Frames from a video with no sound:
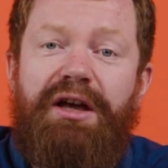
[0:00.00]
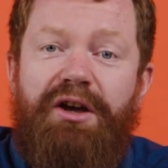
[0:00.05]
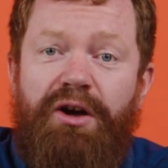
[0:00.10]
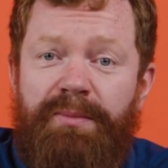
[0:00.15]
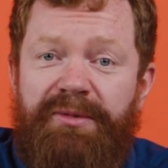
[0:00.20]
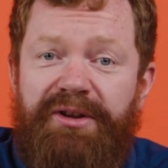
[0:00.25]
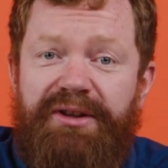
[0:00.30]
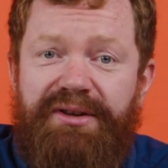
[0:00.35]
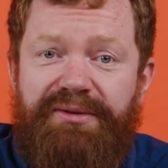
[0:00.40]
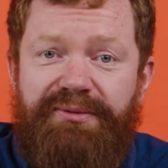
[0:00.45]
come
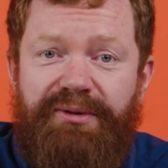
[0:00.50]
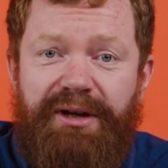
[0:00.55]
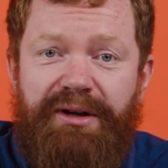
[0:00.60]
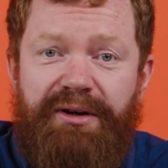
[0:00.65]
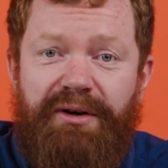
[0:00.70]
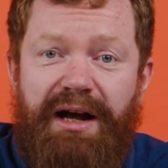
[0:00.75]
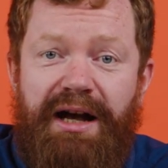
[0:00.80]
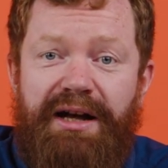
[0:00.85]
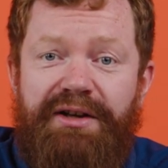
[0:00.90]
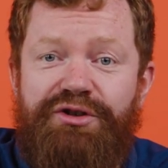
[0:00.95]
to this
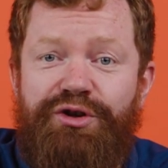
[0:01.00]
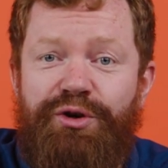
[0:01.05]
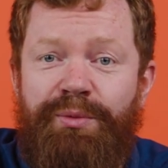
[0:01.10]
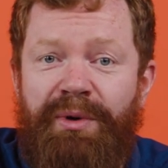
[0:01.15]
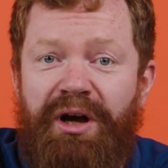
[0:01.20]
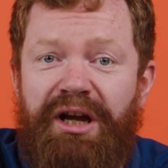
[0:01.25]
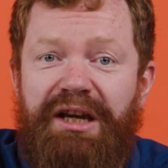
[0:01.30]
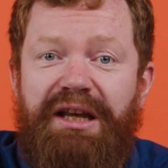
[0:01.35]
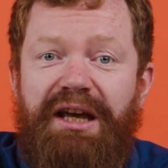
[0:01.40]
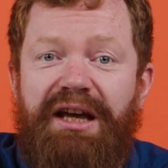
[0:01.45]
figure, as you
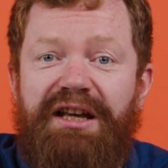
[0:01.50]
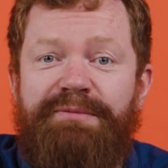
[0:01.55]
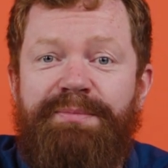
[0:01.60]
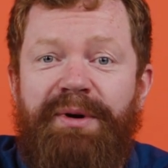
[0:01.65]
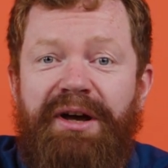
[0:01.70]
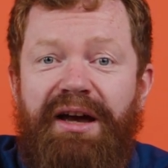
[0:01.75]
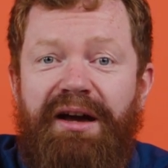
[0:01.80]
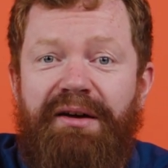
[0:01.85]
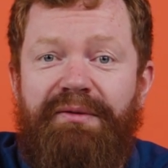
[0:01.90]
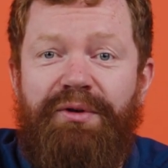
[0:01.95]
might guess,
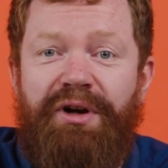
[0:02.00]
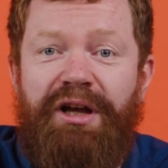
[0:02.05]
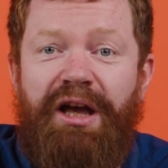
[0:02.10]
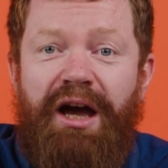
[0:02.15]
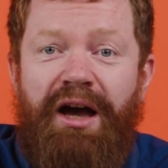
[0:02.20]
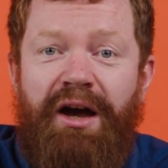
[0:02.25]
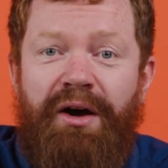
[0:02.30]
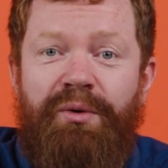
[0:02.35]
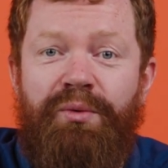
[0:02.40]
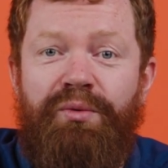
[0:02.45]
by averaging
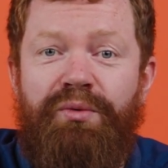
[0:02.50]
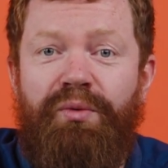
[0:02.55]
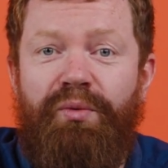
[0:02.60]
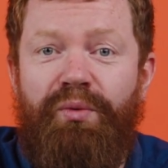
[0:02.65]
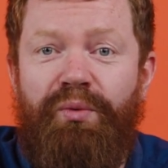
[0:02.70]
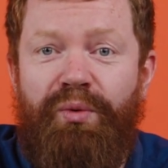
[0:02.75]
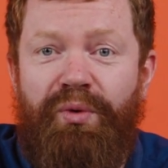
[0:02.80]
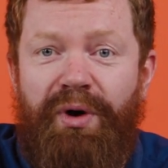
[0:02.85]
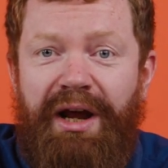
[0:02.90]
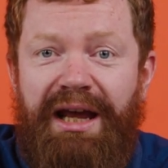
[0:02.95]
out
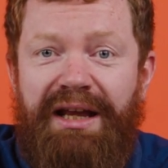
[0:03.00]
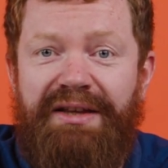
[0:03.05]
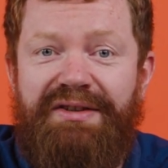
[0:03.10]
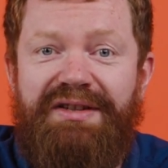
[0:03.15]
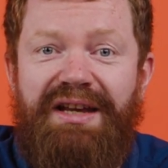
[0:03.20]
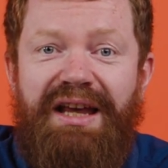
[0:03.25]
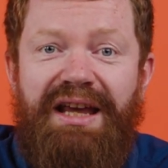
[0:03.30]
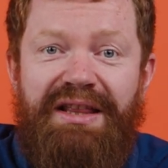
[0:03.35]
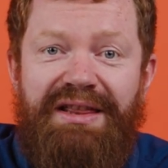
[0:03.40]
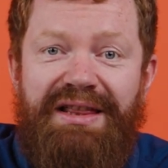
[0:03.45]
rates
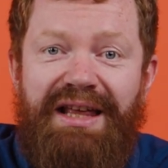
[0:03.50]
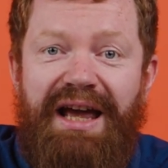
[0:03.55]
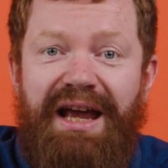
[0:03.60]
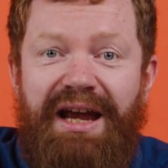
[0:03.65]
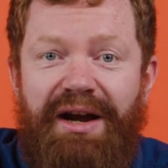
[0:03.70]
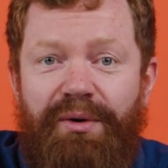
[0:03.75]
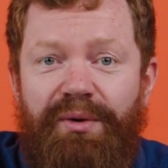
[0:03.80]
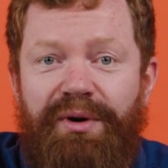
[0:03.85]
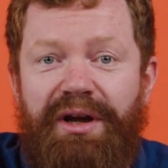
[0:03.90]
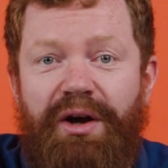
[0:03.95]
in the
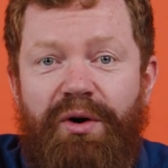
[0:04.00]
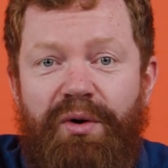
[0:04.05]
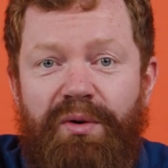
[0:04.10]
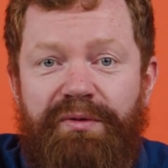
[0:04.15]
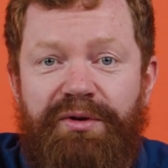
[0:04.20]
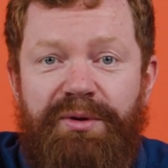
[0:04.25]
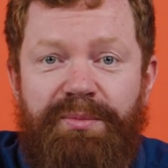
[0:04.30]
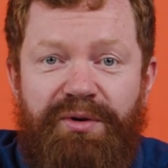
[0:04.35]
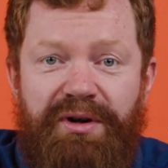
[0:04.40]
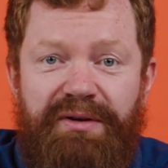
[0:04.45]
area
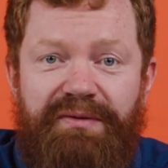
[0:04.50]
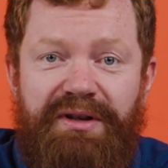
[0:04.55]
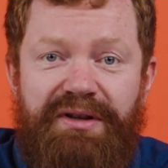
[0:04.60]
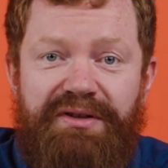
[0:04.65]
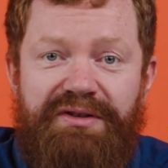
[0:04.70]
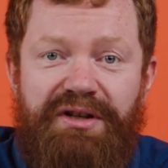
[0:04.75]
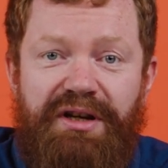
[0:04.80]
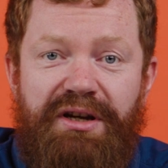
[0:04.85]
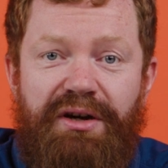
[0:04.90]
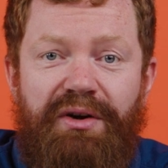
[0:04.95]
over the
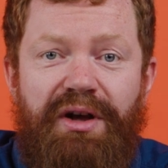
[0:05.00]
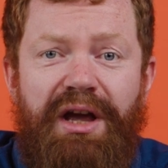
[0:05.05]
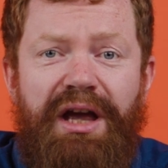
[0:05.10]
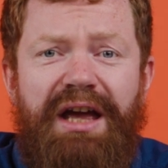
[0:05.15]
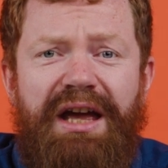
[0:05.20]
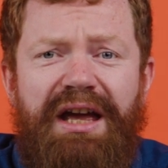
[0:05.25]
previous year.